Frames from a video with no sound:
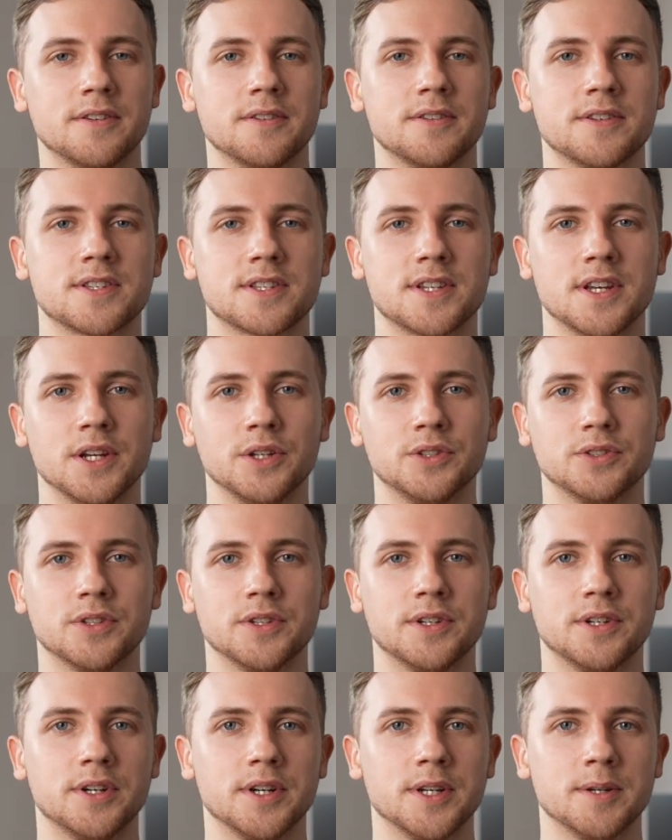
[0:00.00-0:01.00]
stage
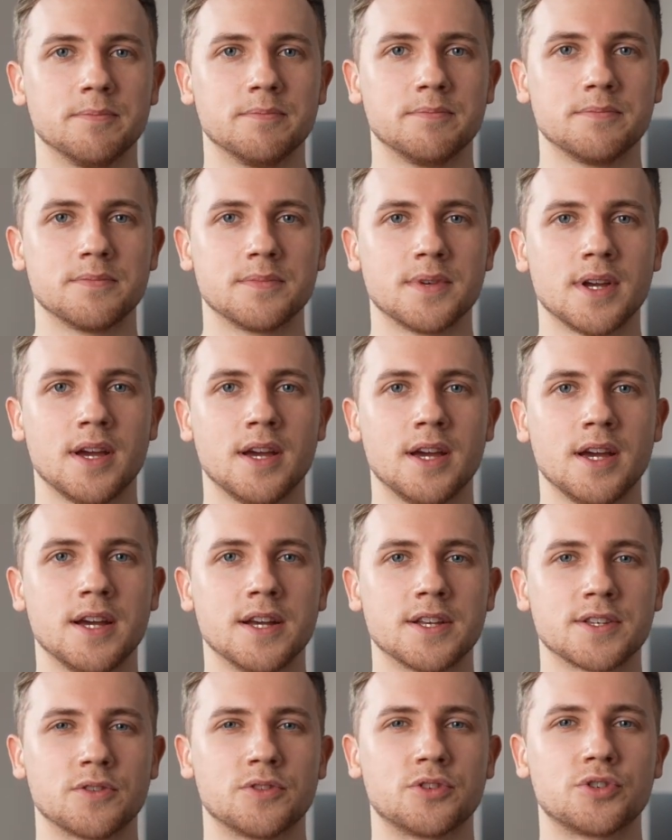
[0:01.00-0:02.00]
theory.
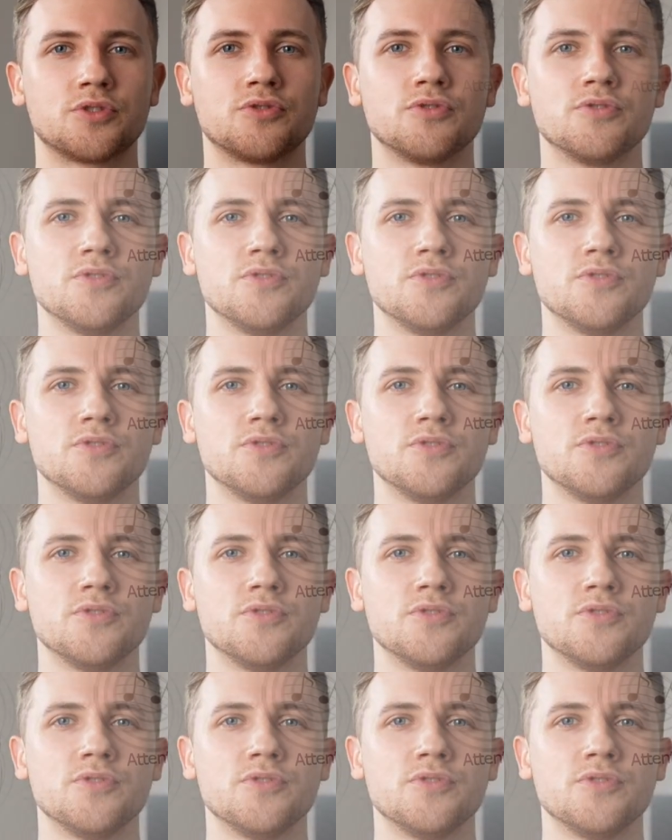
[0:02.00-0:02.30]
So true